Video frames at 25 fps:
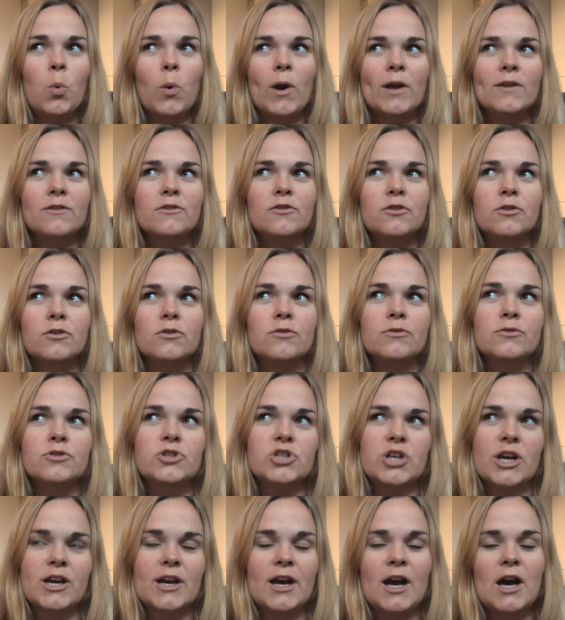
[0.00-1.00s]
when to
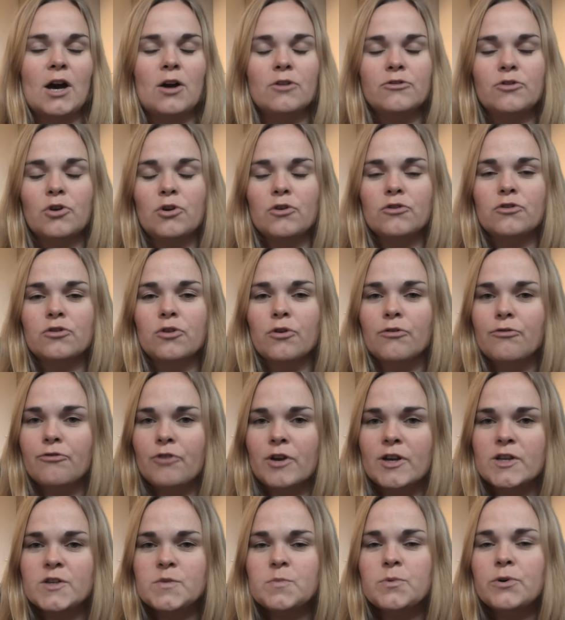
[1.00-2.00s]
check out also
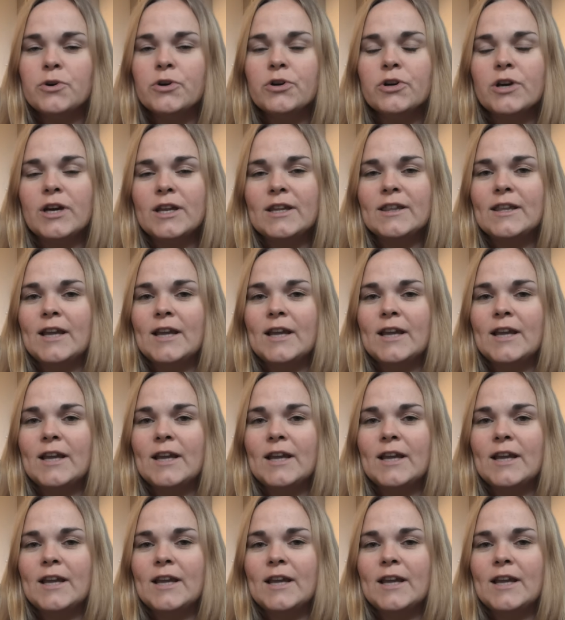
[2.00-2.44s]
Facebook,